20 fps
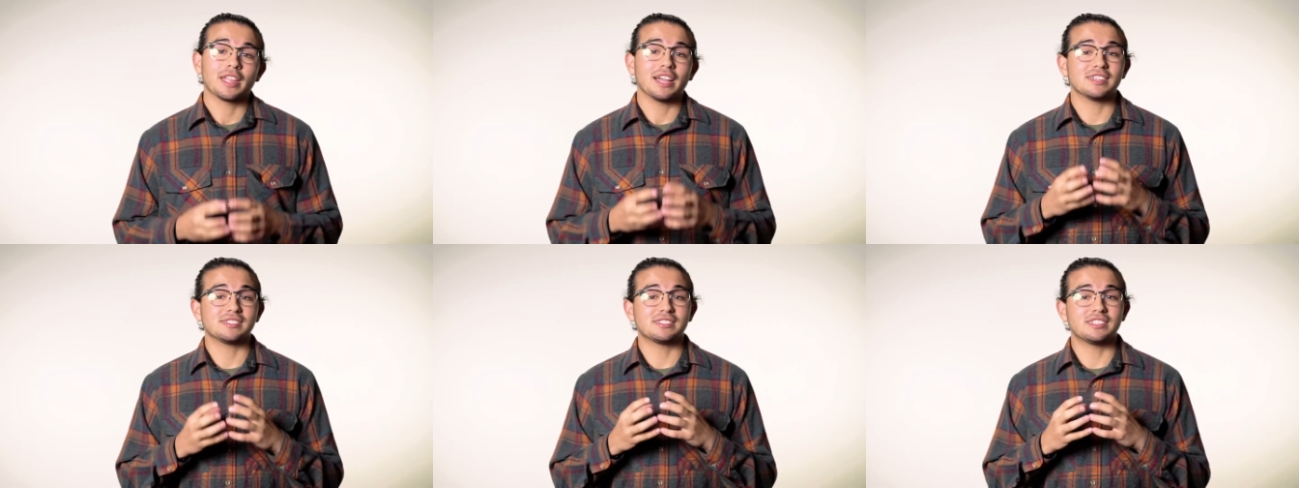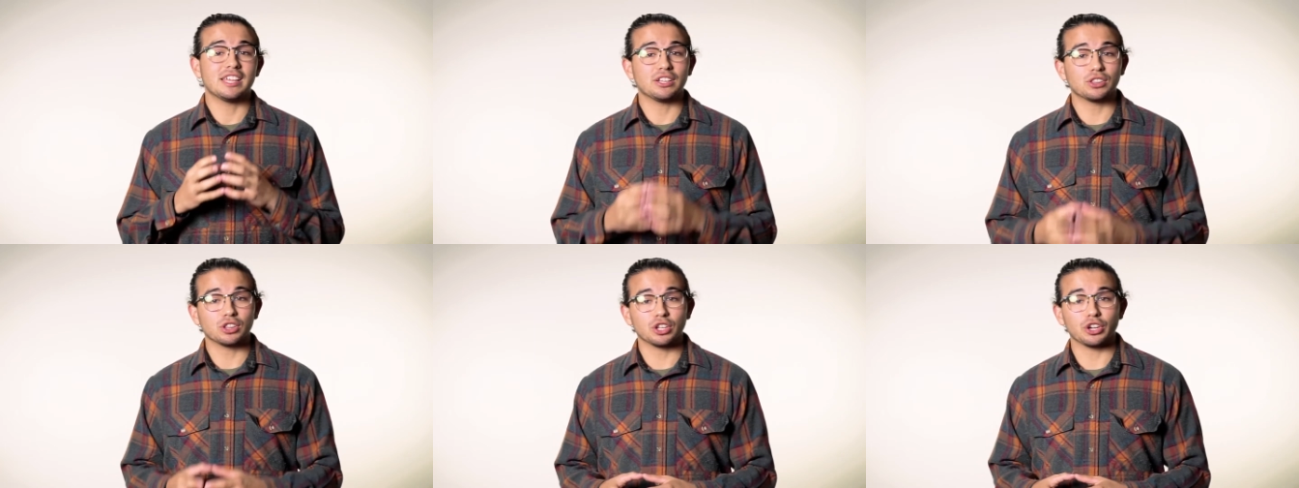as
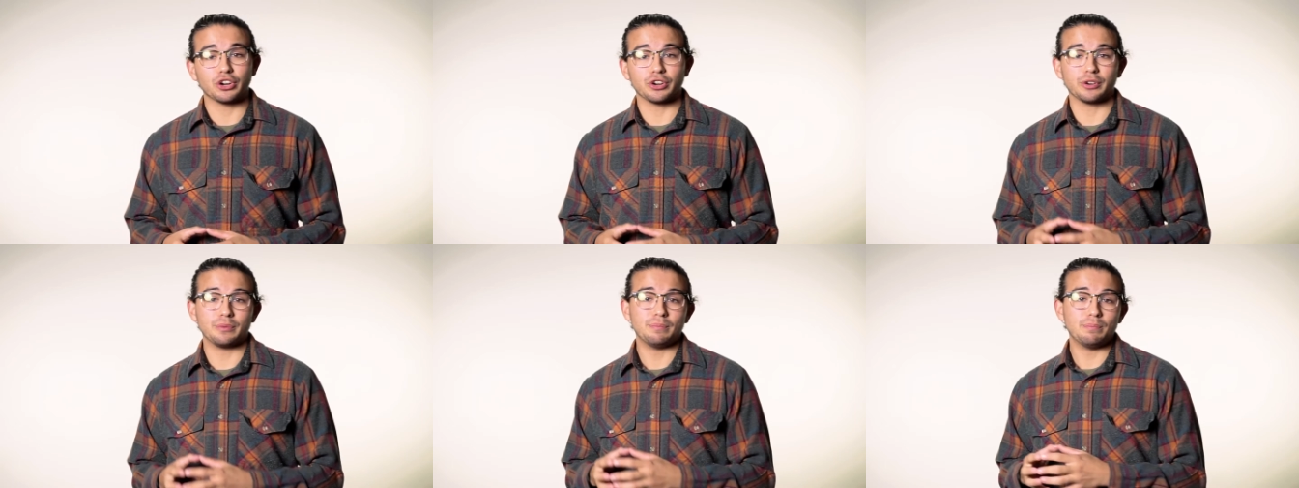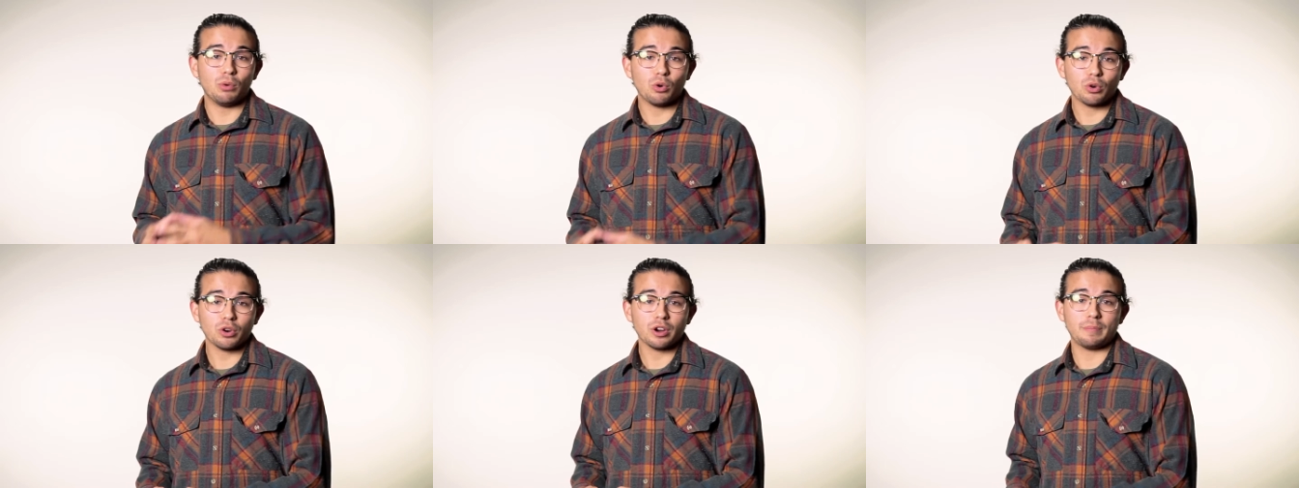they learn
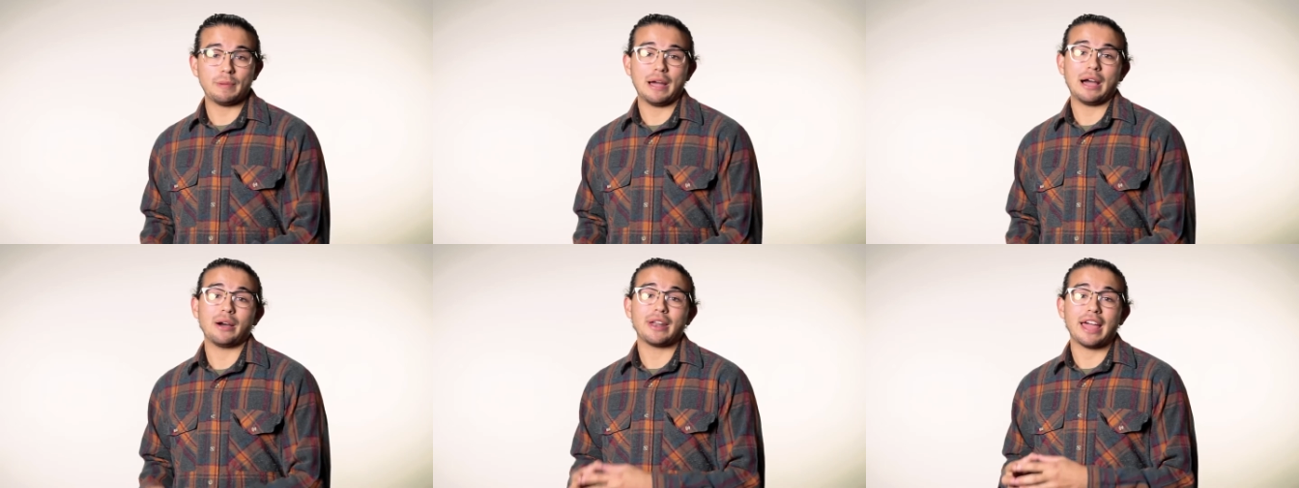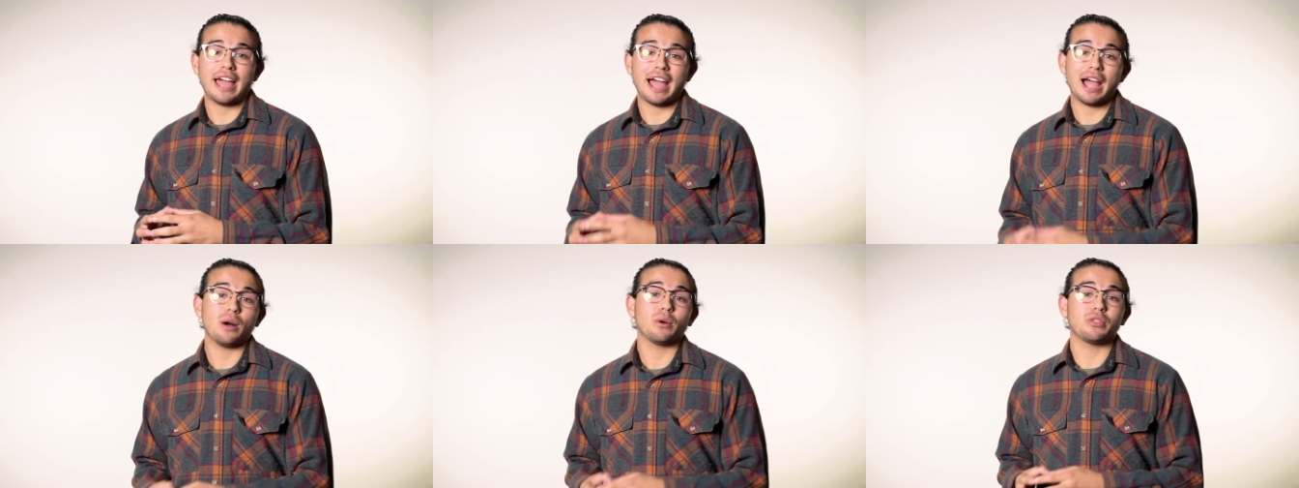more about
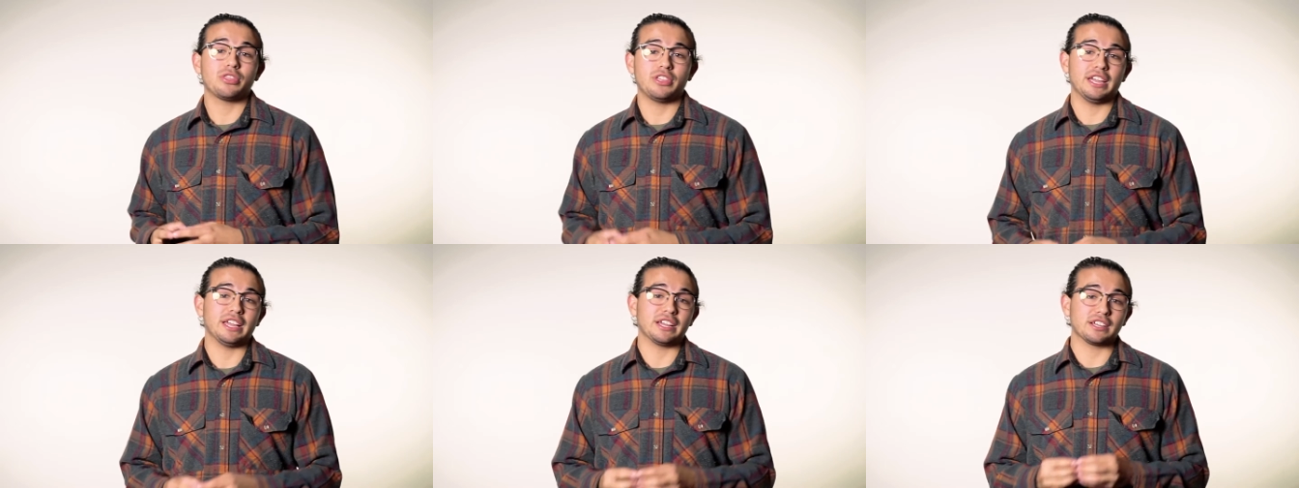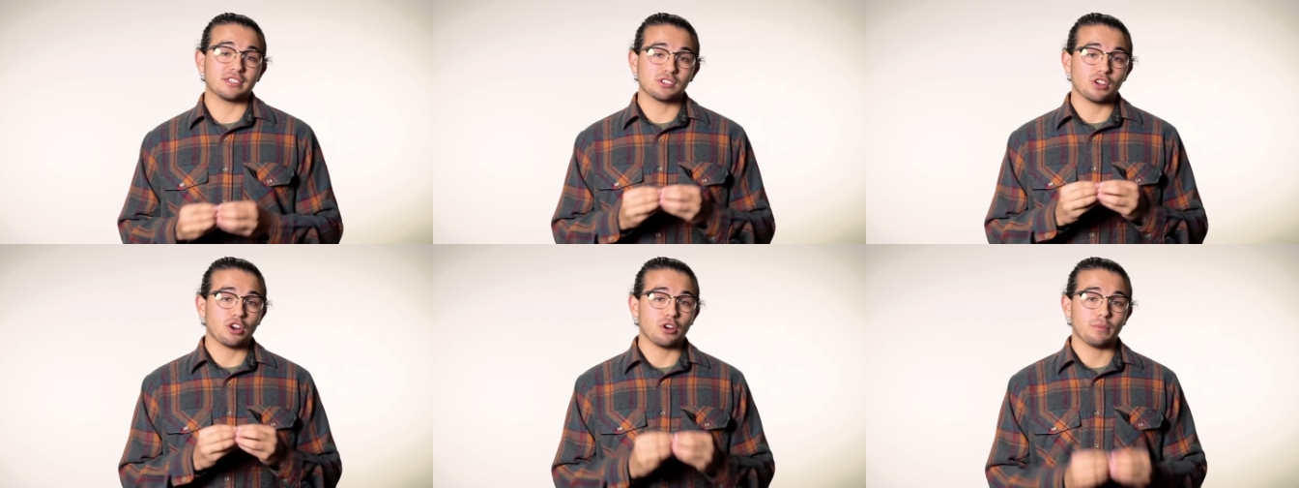how
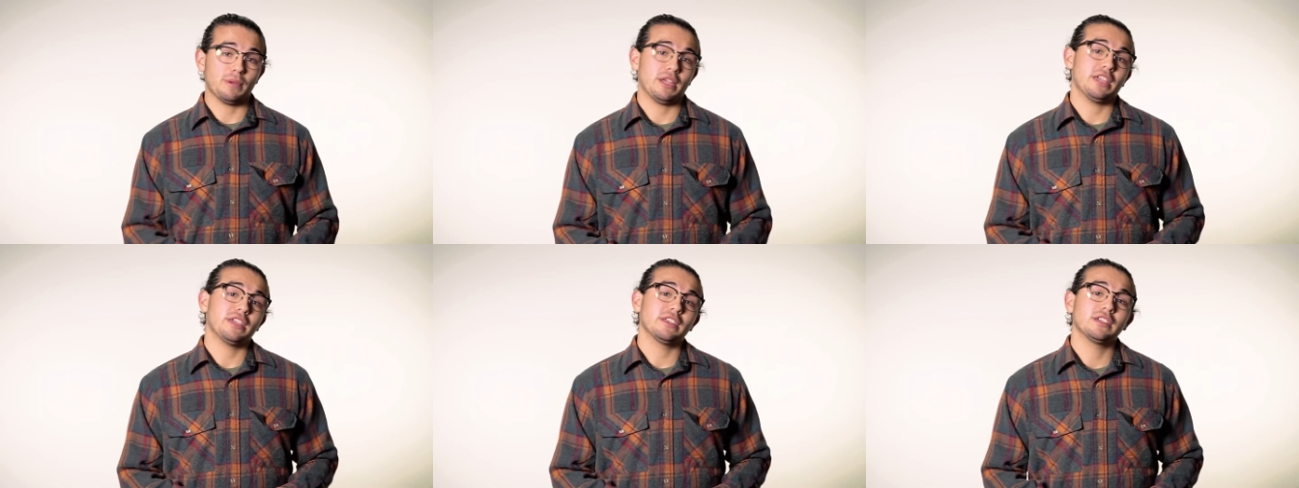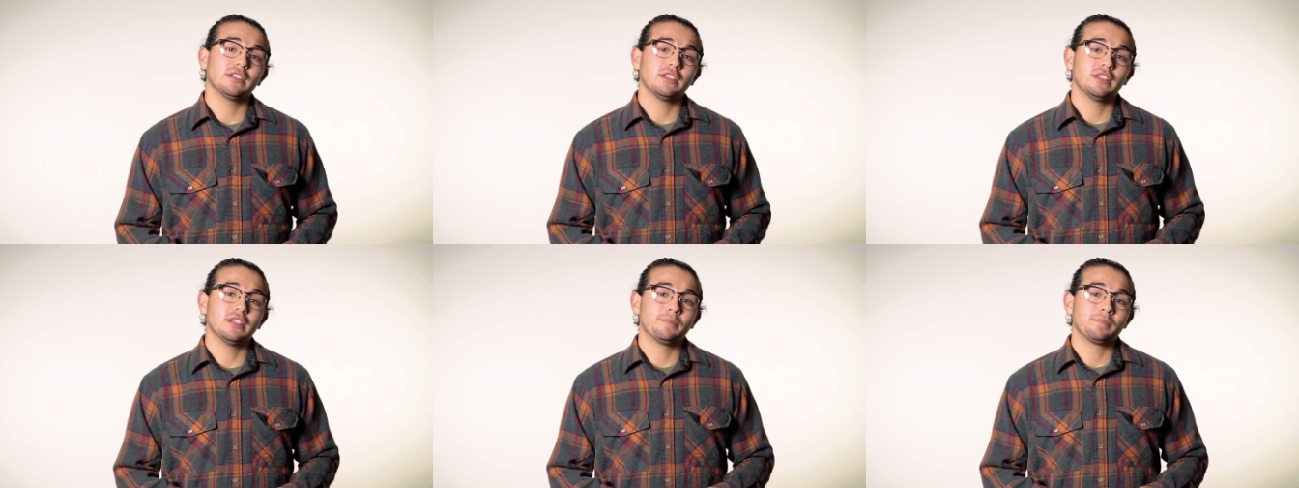things are made.